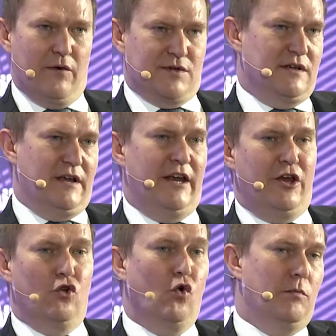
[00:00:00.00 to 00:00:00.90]
was an
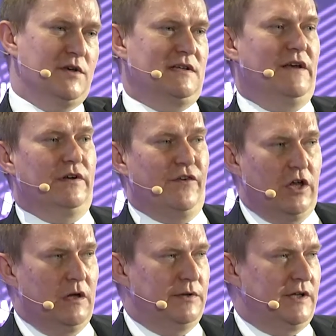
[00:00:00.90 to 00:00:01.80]
enormous level of
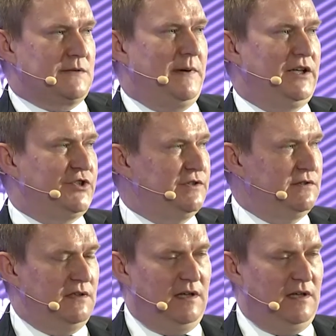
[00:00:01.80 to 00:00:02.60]
urban expansion,